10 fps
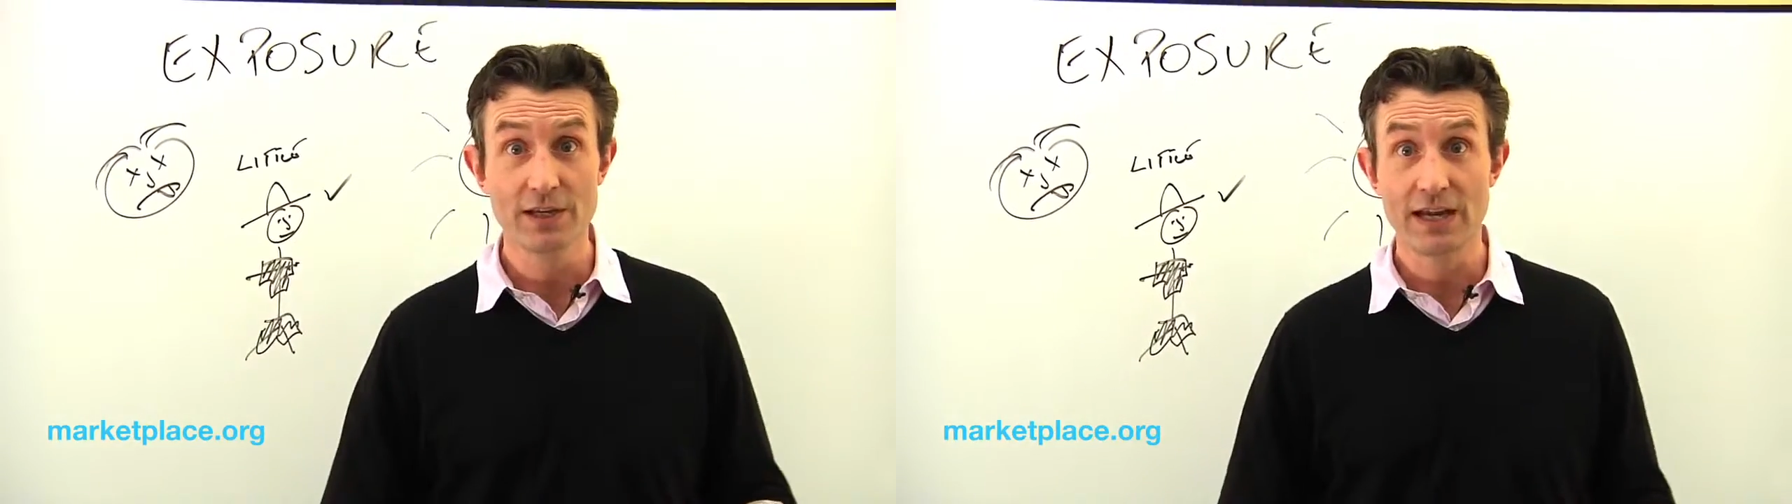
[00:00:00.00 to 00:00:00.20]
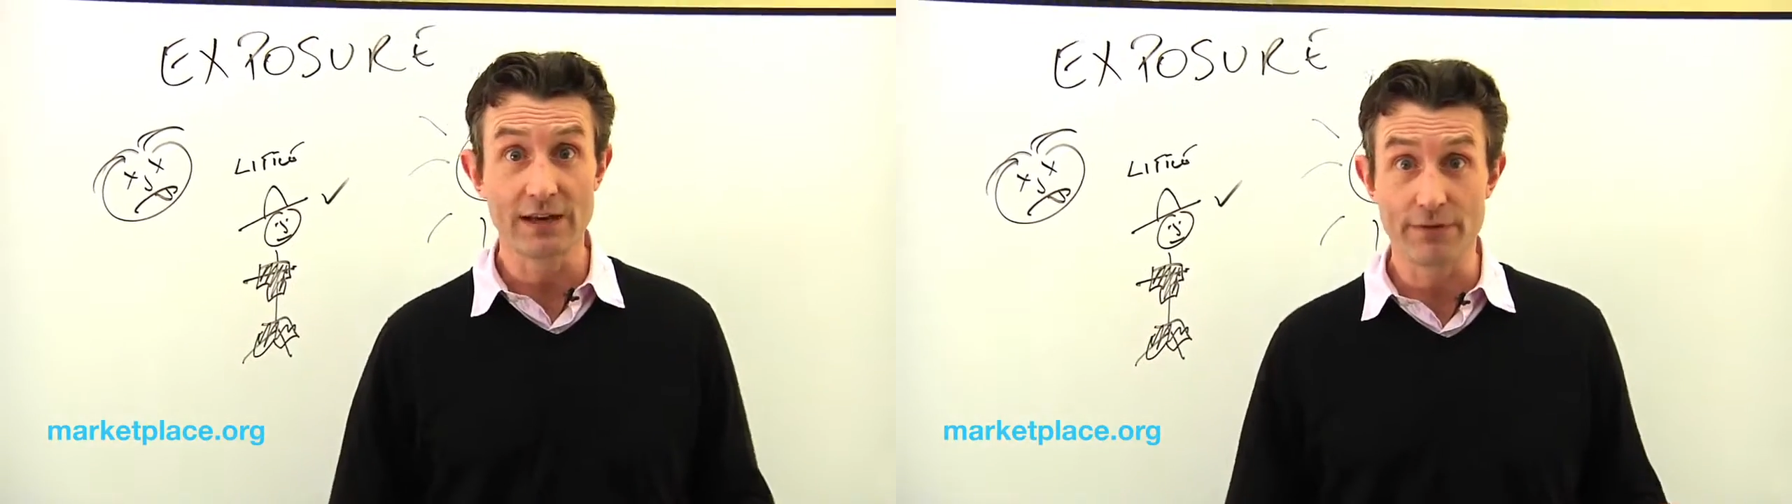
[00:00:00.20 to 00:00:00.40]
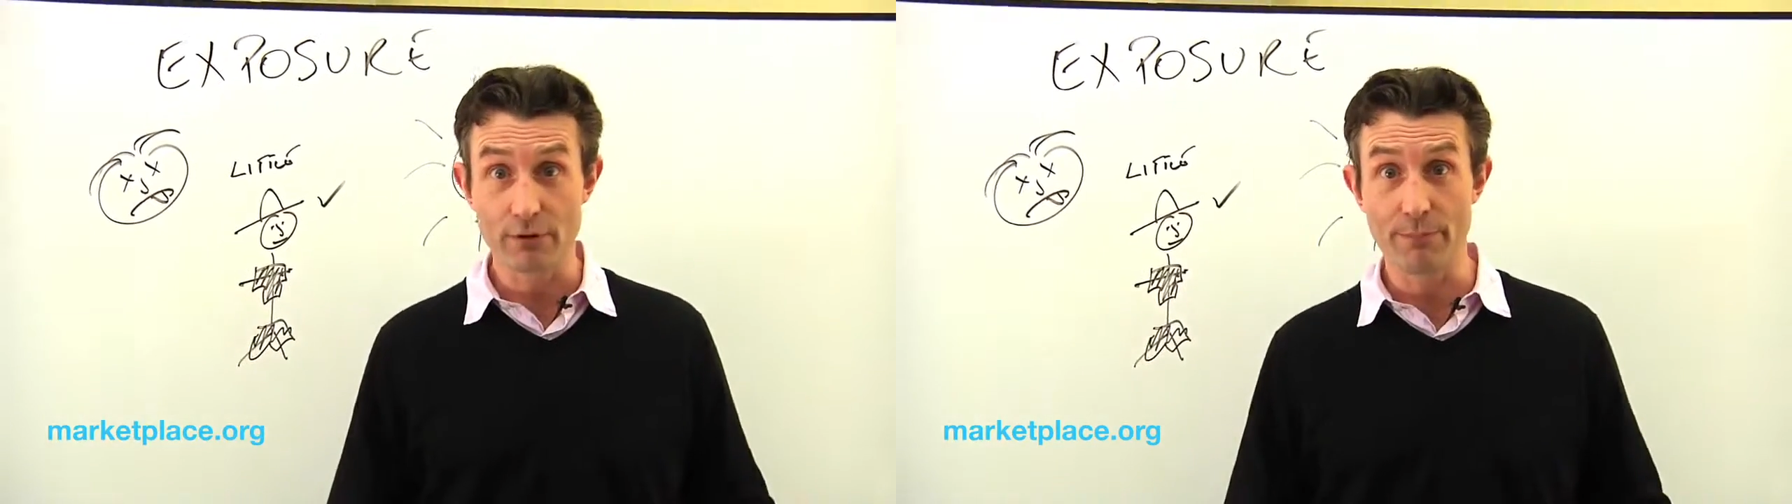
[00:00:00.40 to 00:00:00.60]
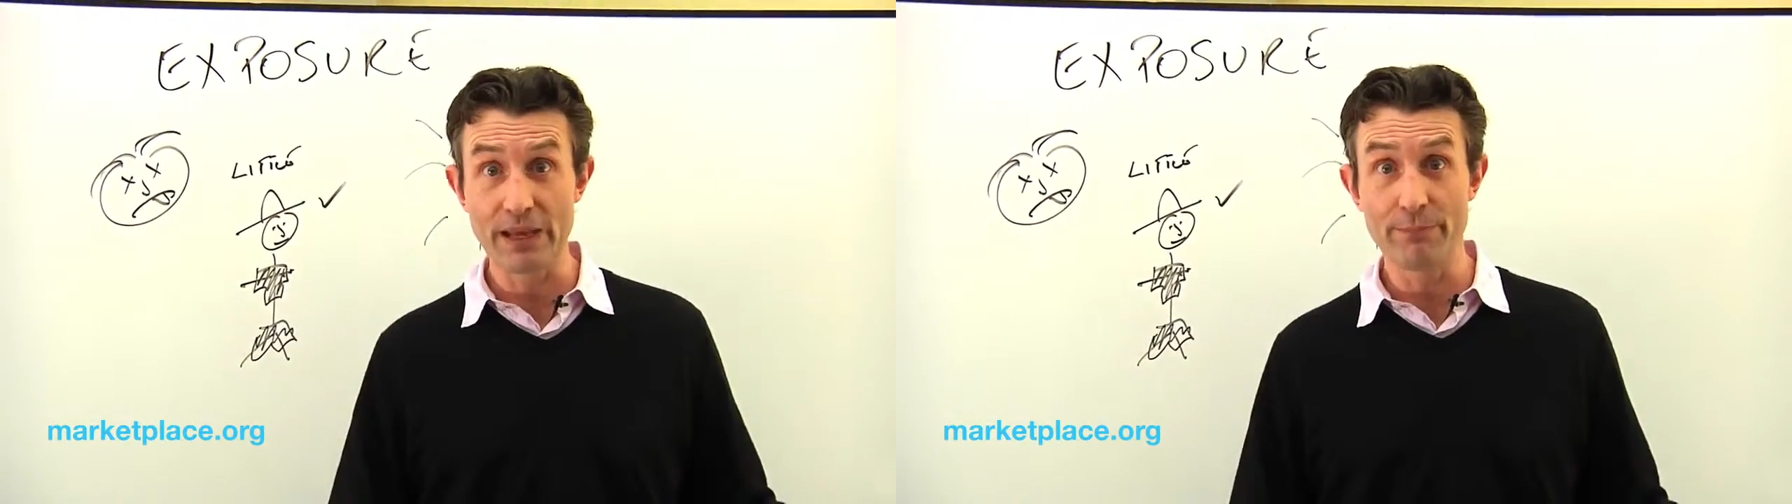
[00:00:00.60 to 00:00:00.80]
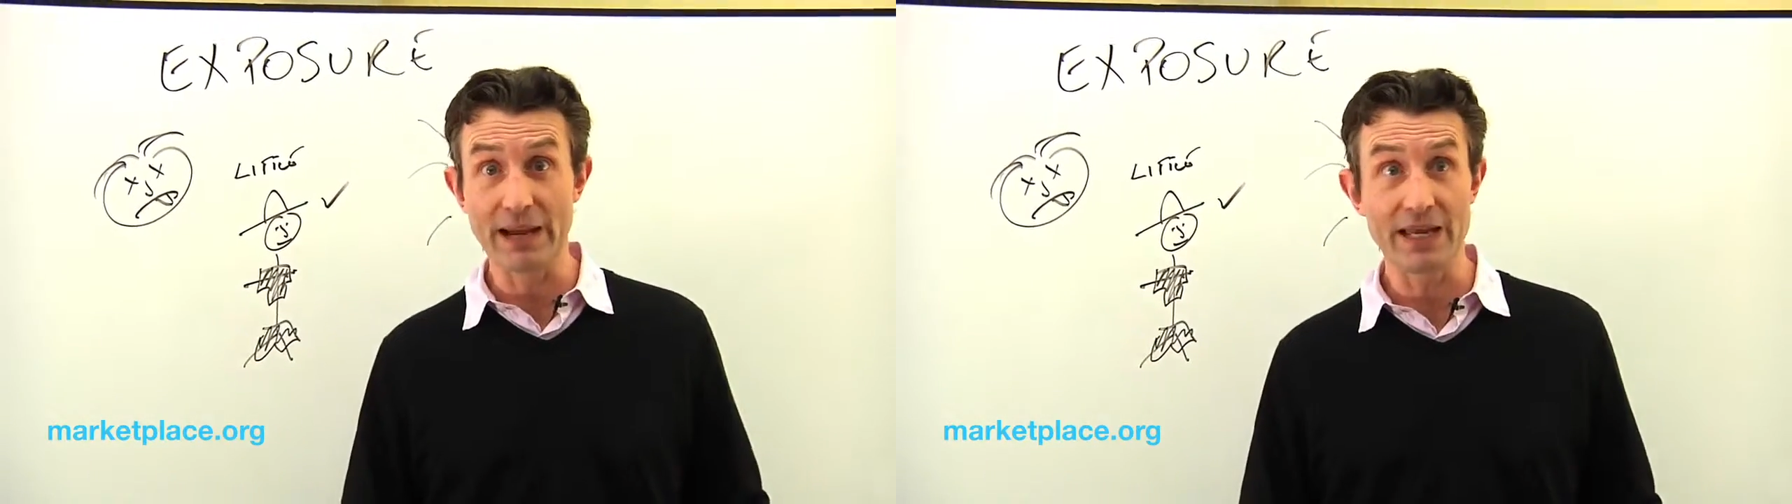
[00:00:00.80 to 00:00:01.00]
and if you're a
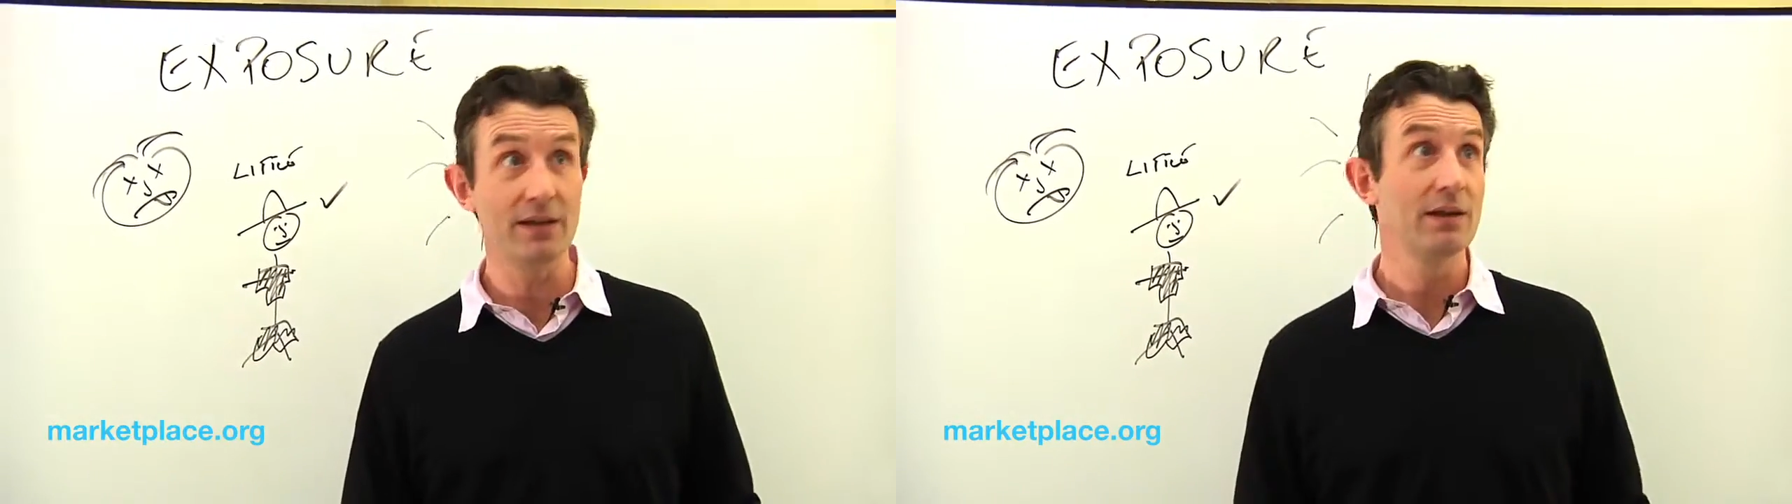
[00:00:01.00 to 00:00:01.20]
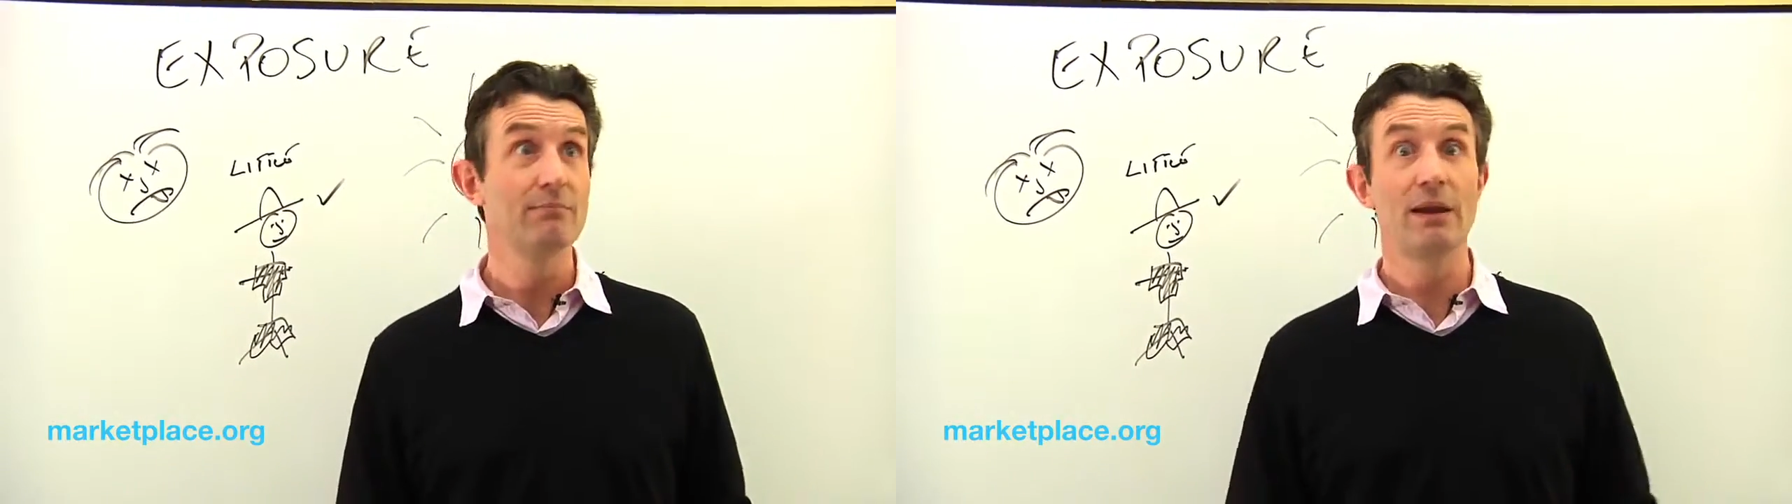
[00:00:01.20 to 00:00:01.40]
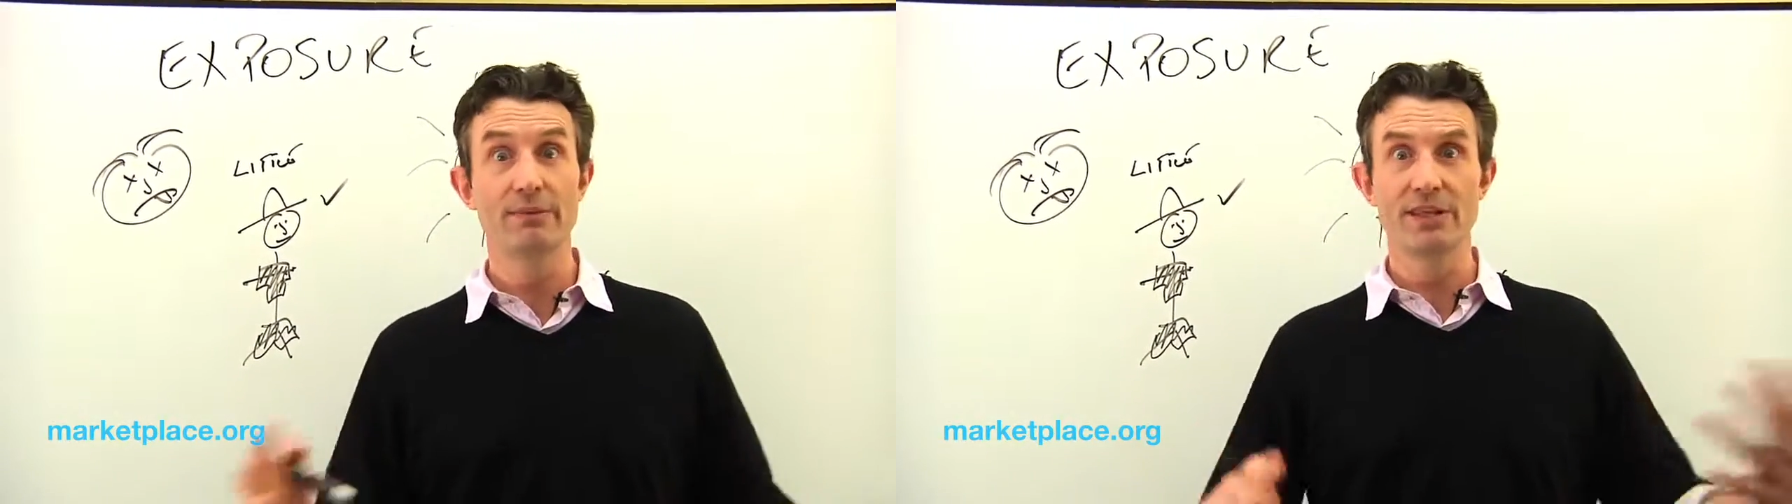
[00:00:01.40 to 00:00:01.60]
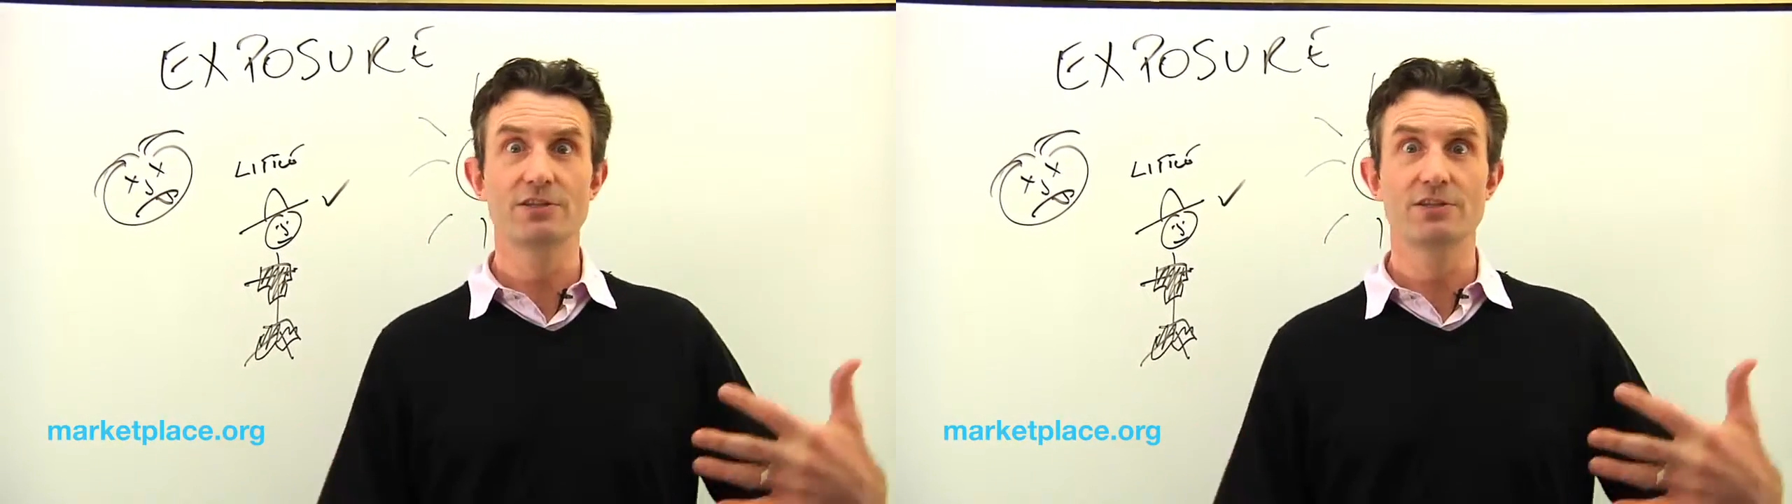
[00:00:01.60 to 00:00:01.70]
big bank, maybe the